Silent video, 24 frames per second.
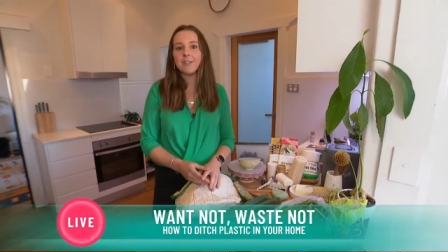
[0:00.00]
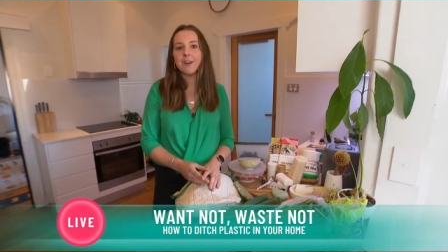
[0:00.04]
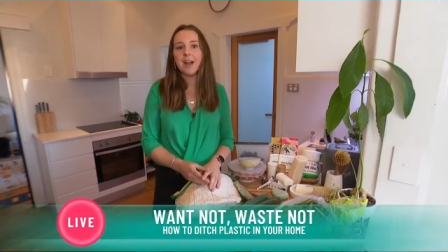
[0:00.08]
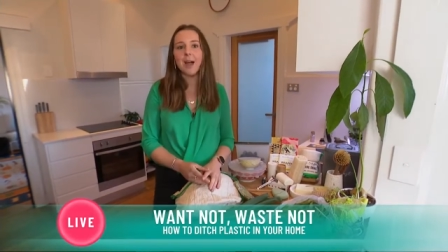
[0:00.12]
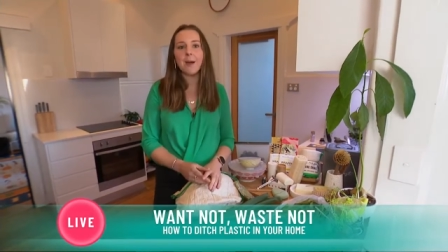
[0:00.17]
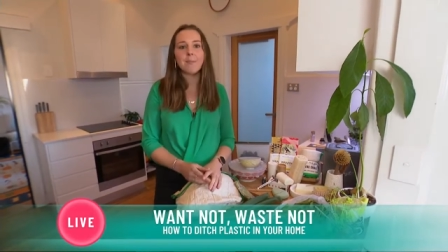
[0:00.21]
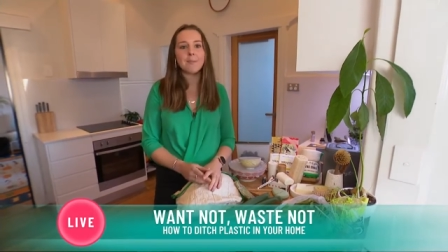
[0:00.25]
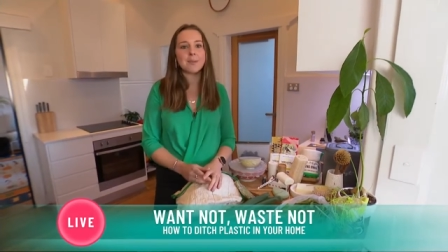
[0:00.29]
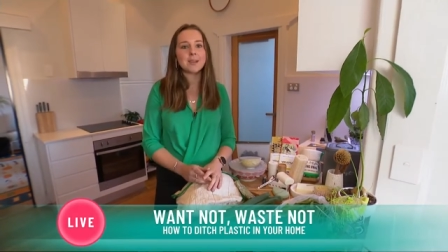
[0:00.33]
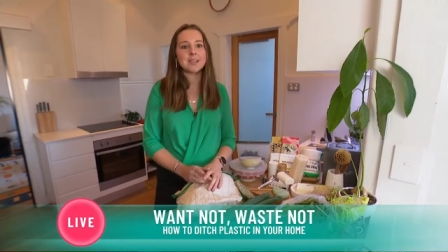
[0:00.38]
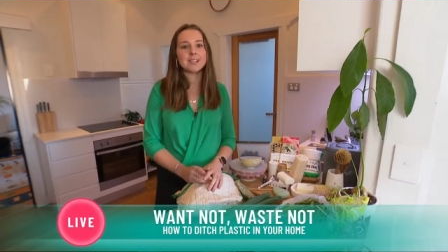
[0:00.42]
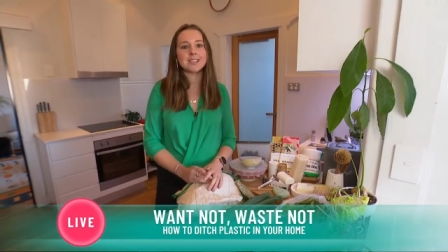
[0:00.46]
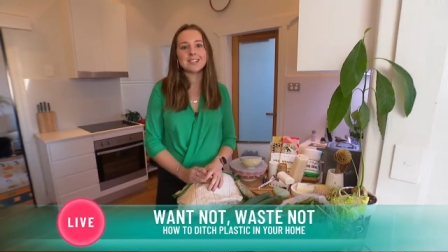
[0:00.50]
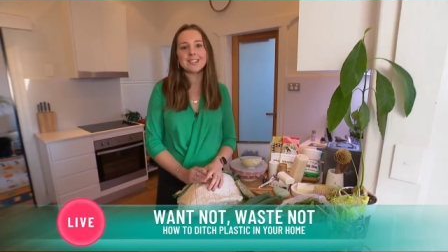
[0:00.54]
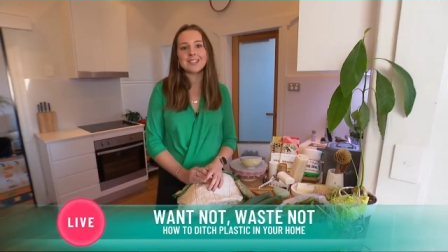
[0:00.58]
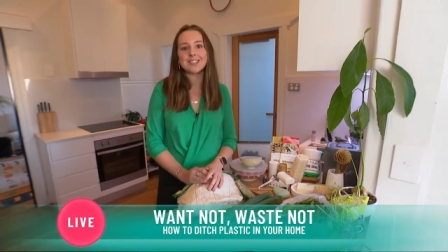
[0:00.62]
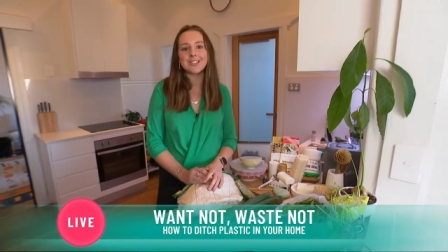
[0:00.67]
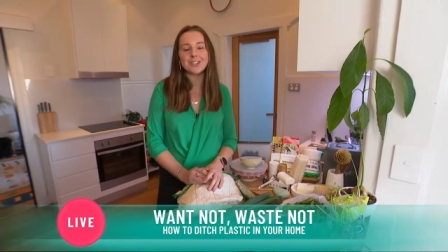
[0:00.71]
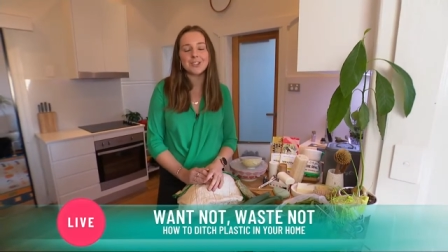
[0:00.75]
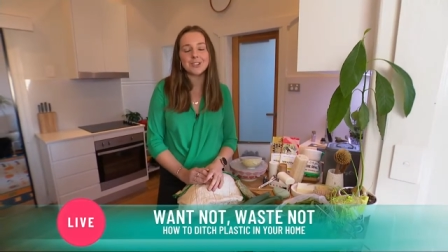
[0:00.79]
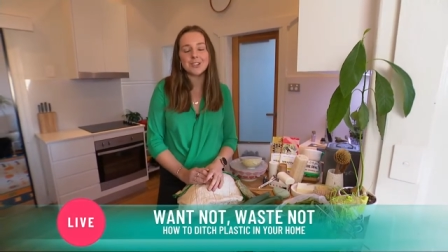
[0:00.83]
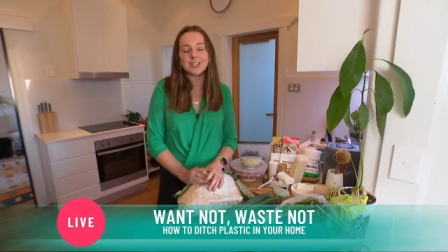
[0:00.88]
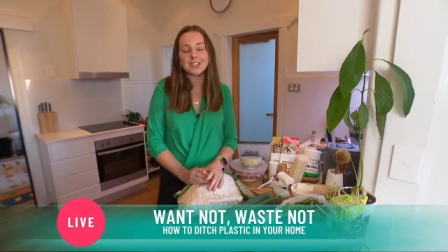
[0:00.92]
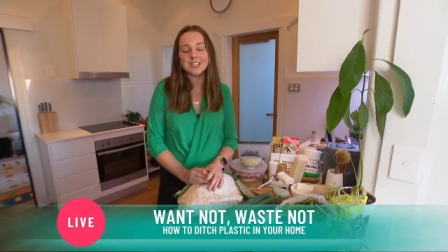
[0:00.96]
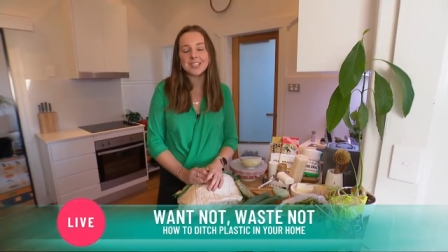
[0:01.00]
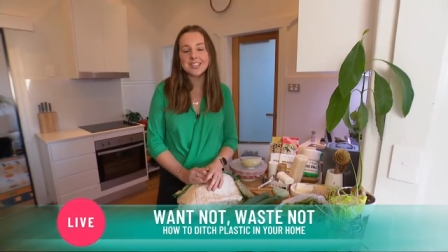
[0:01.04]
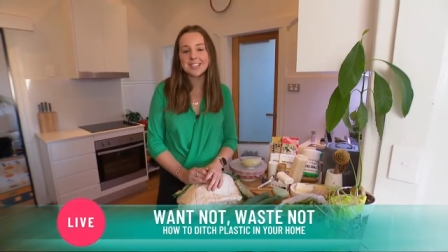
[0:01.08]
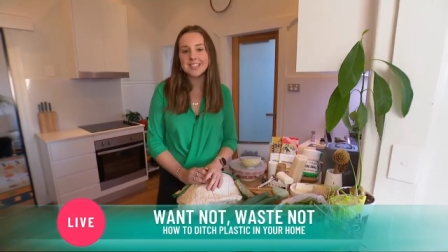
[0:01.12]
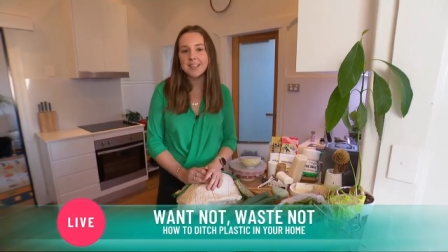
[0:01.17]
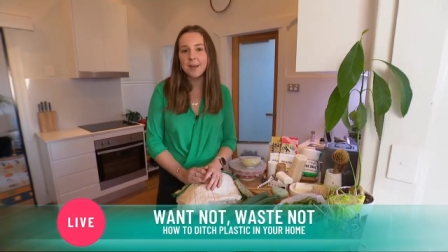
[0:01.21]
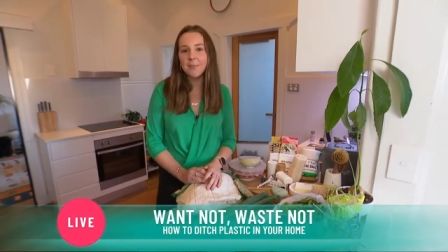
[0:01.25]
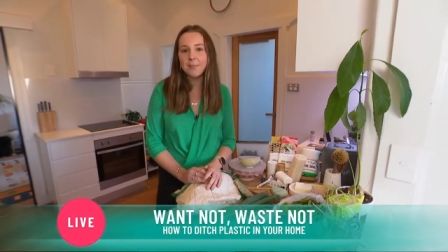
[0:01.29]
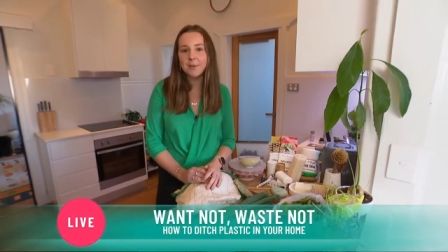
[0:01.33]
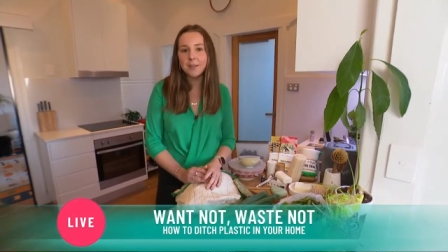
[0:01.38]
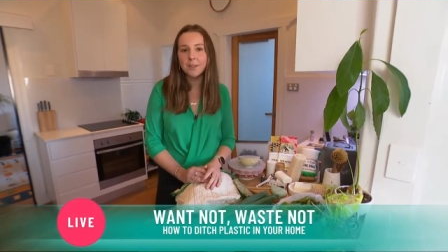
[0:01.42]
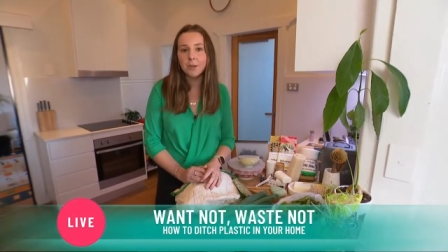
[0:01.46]
wrap it's just
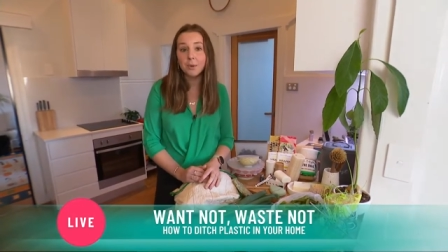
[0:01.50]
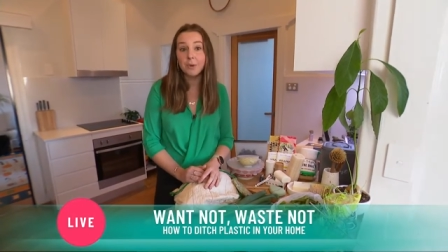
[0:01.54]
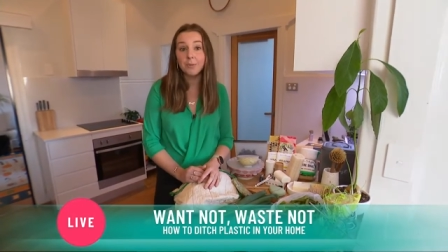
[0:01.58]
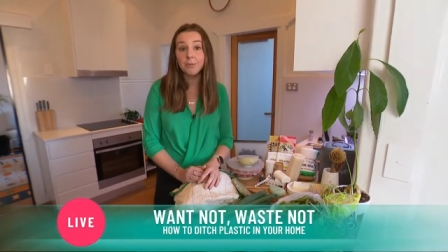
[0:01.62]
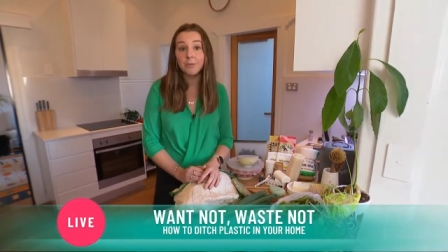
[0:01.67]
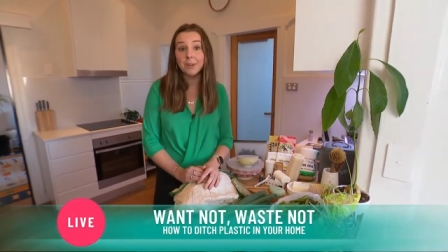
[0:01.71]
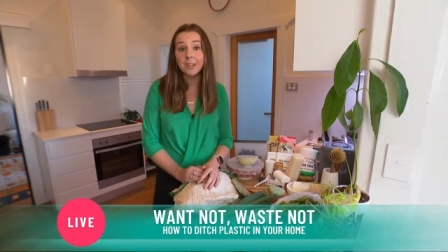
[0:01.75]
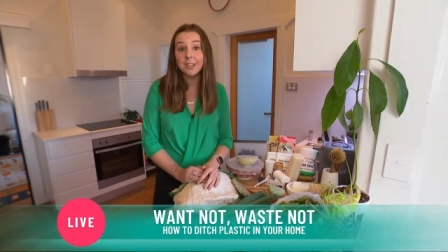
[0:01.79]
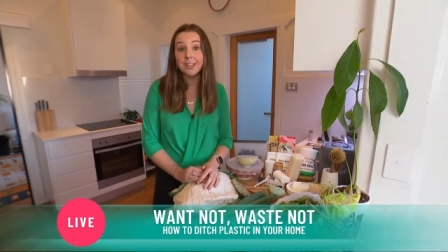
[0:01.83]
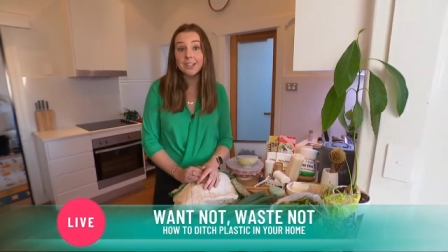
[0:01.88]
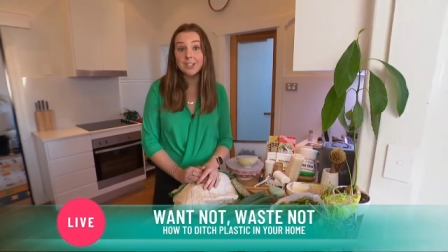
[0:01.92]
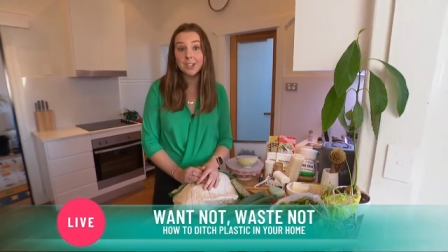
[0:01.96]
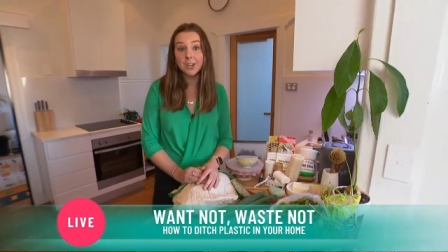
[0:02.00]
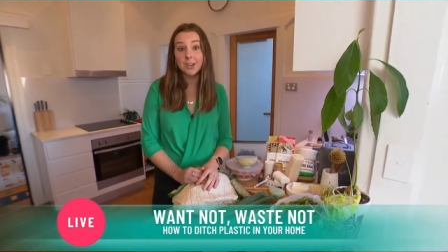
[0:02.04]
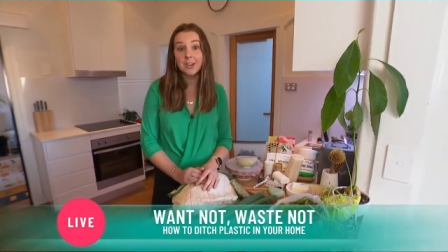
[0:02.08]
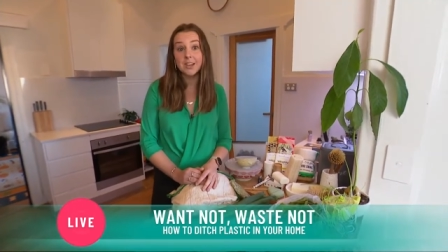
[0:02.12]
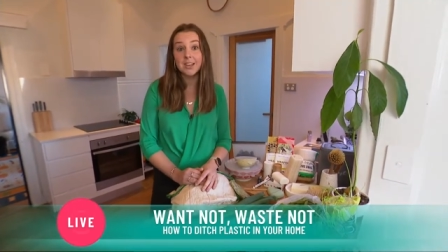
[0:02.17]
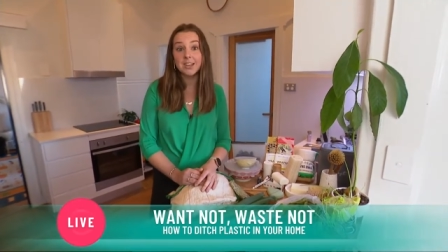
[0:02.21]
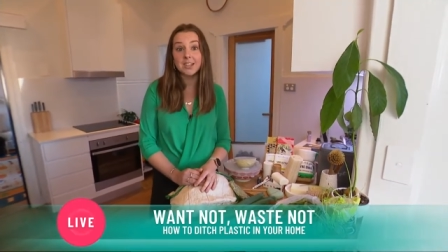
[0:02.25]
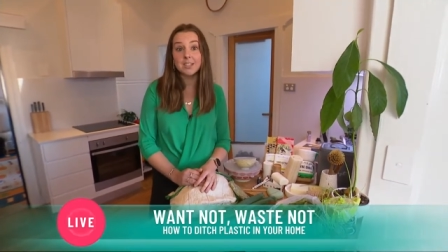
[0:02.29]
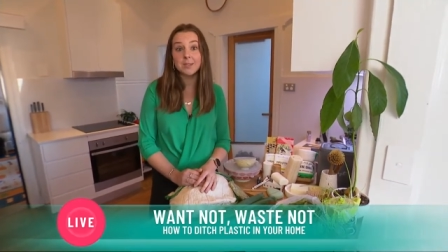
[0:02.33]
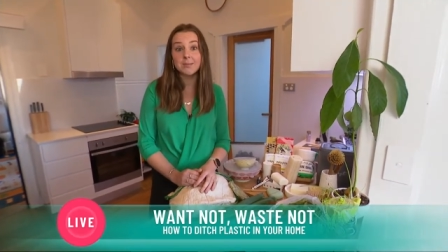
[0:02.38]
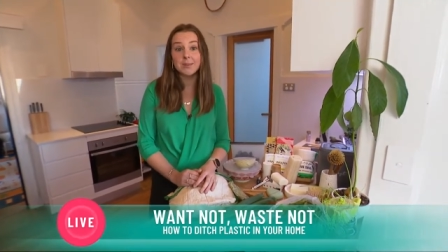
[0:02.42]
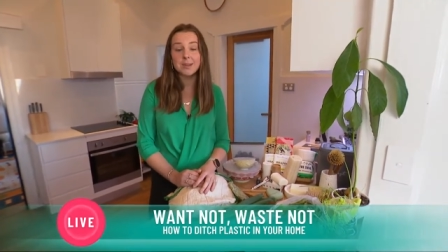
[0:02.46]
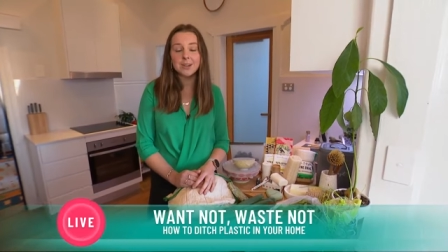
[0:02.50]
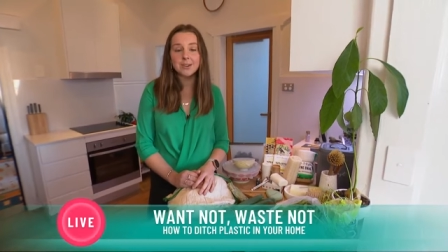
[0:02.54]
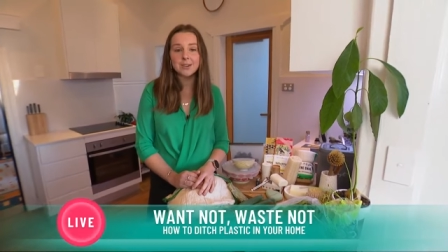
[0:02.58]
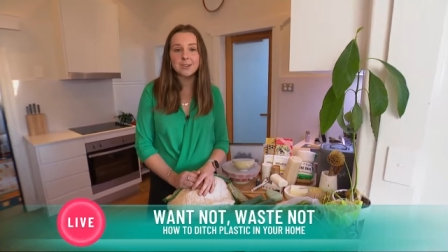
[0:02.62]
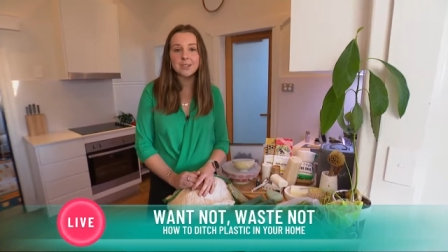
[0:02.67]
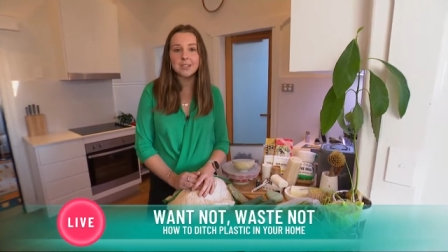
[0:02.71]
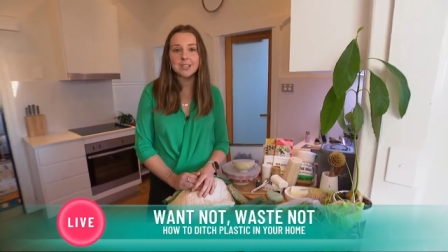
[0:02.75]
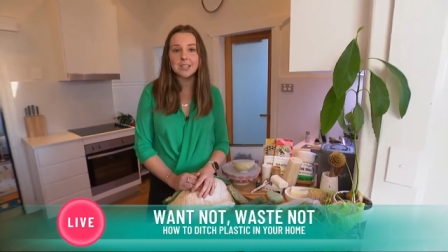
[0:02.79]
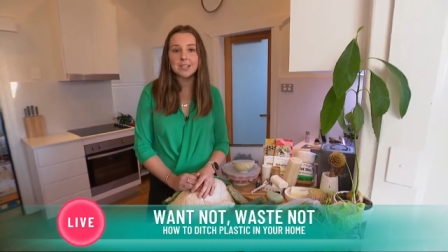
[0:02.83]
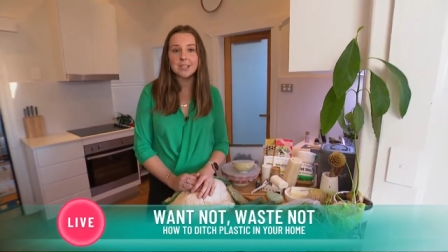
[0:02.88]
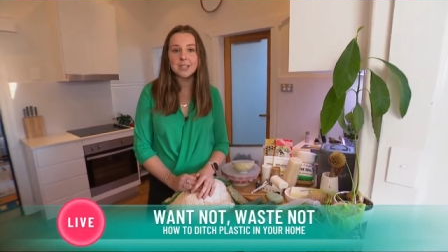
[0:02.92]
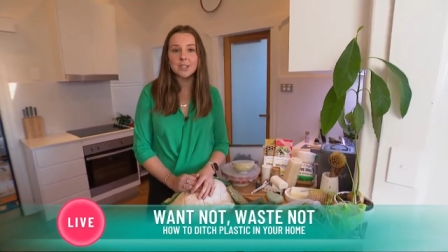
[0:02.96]
something that we really don't need to be
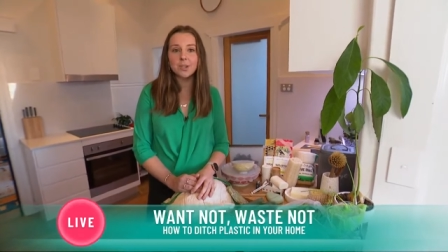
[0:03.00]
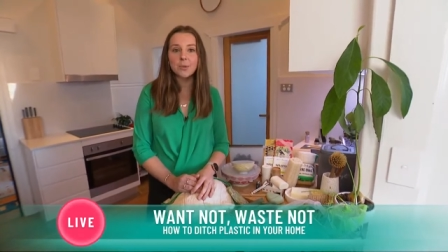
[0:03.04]
using.